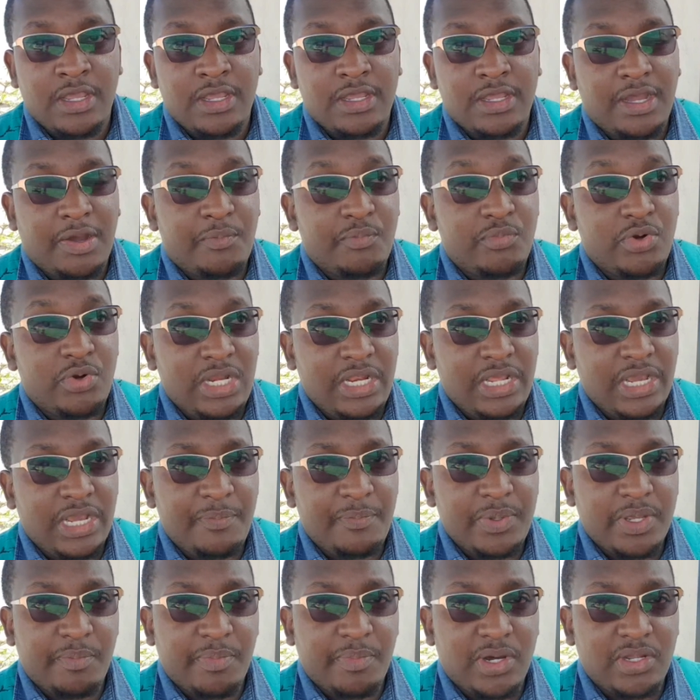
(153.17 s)
I'm really happy
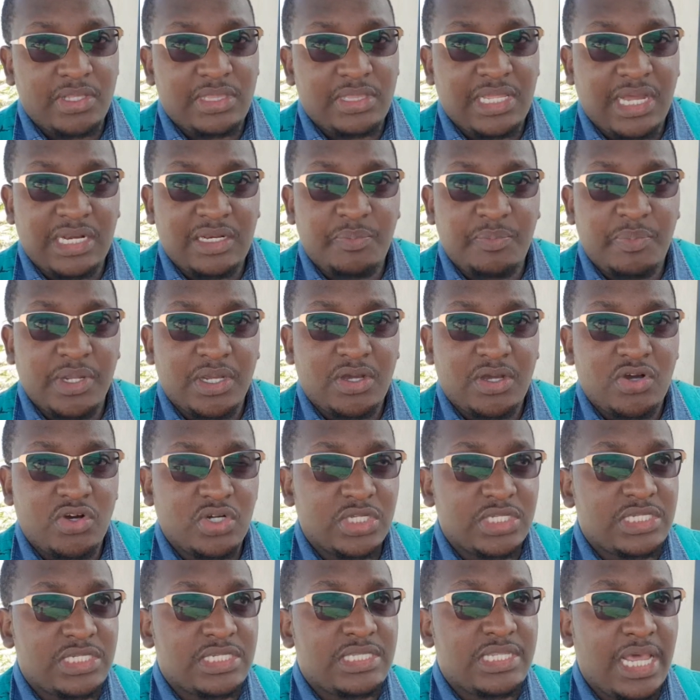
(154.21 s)
about that
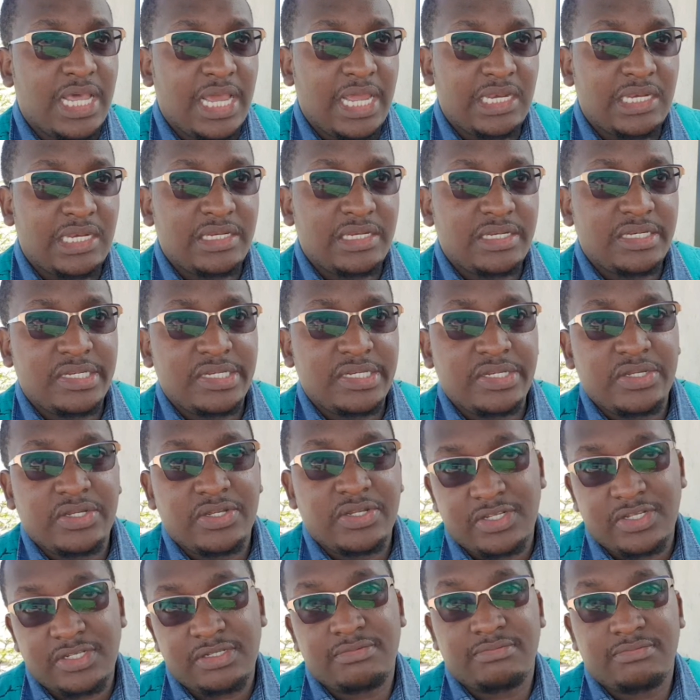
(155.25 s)
because then
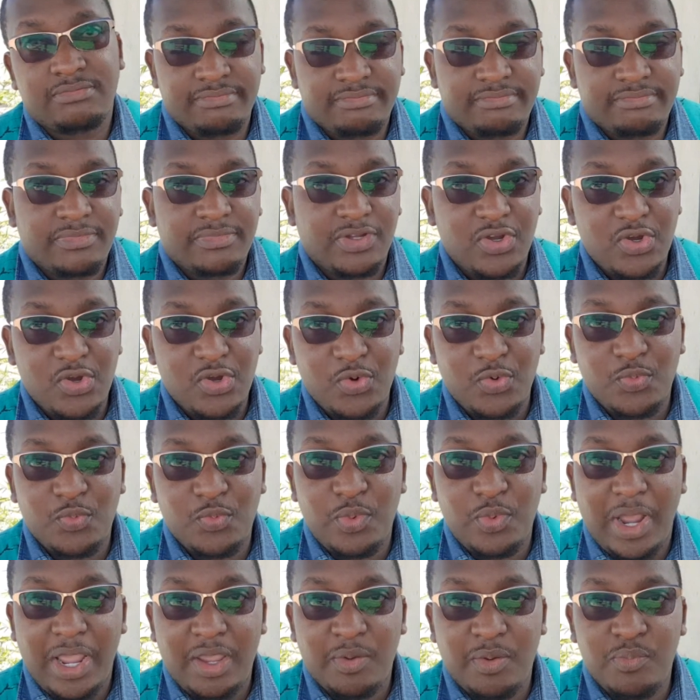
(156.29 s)

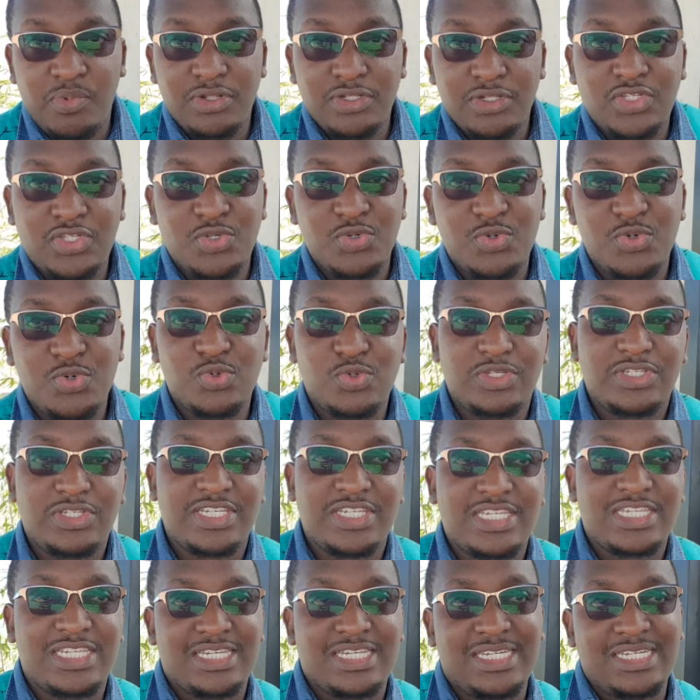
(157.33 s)
we're able to
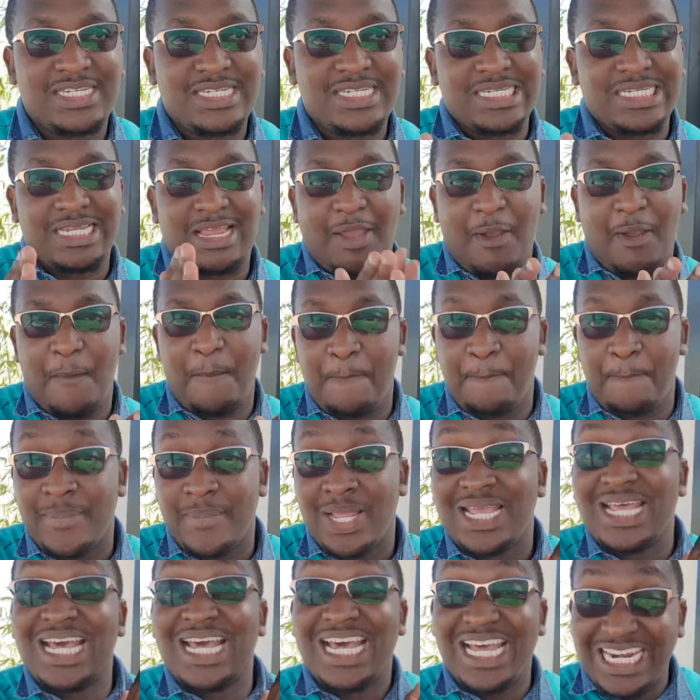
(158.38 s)
just
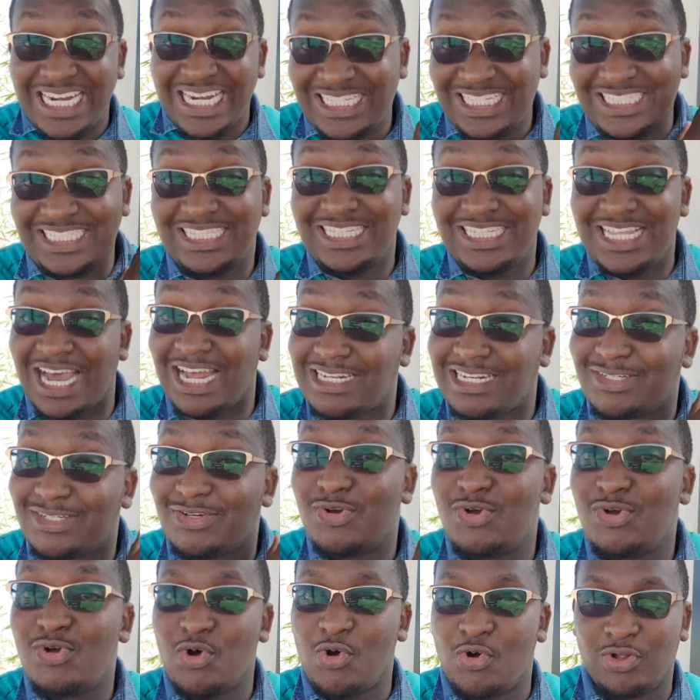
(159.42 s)
reach that
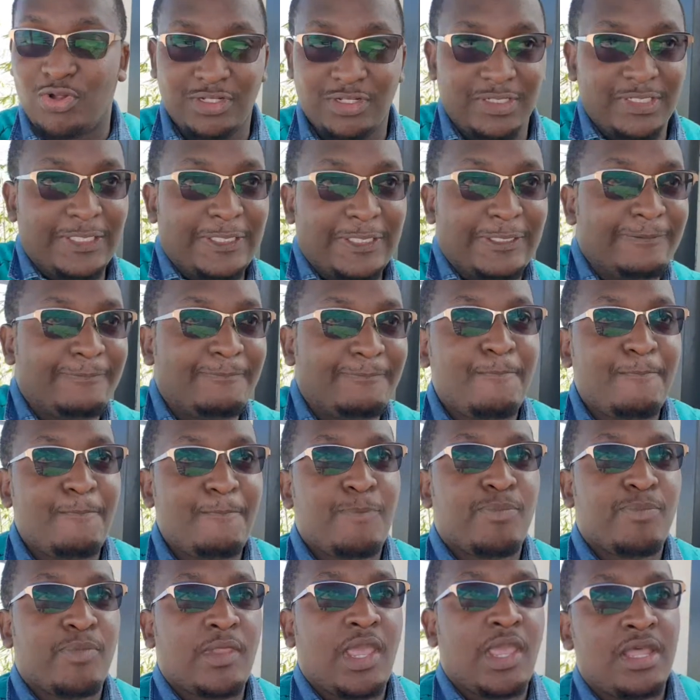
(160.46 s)
goal.
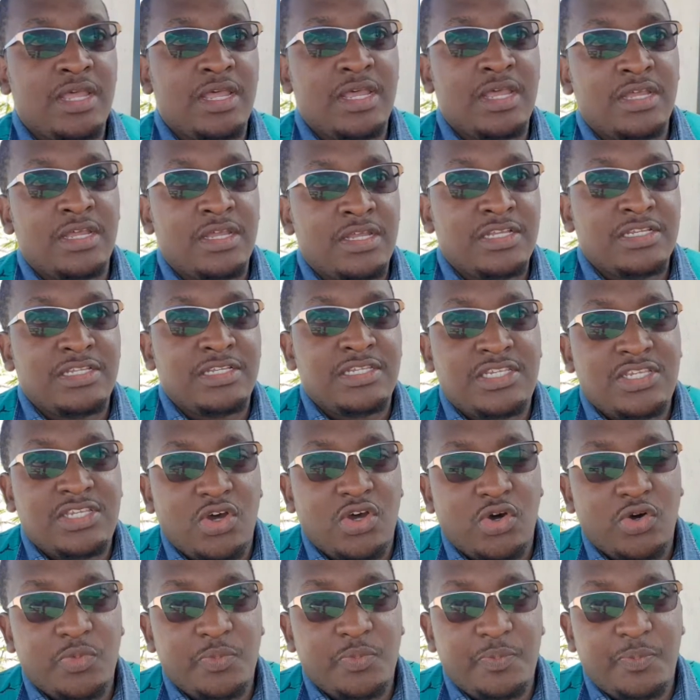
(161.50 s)

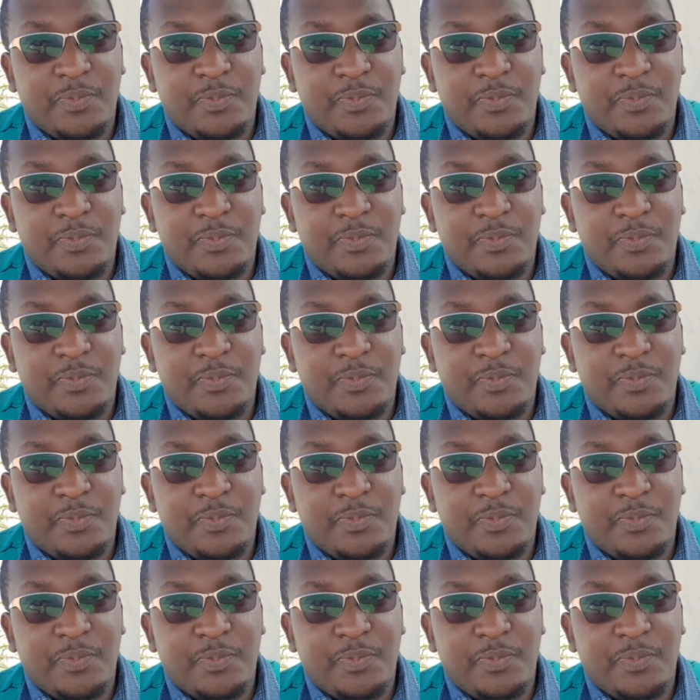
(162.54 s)
So